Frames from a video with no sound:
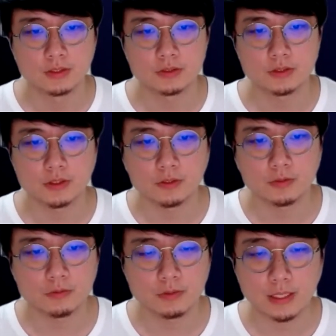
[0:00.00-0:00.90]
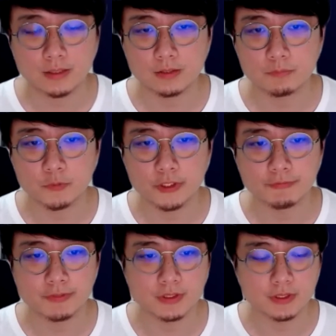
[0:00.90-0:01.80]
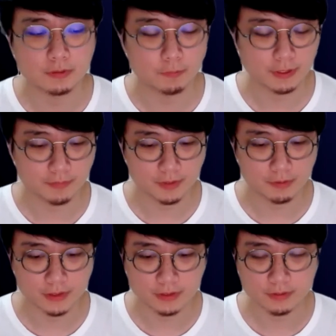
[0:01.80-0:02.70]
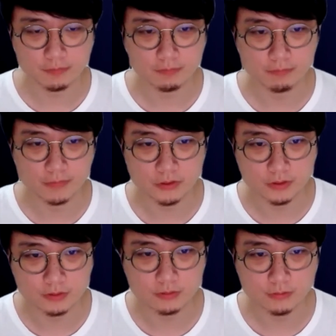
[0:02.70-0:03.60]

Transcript: So I think previously we have already mentioned that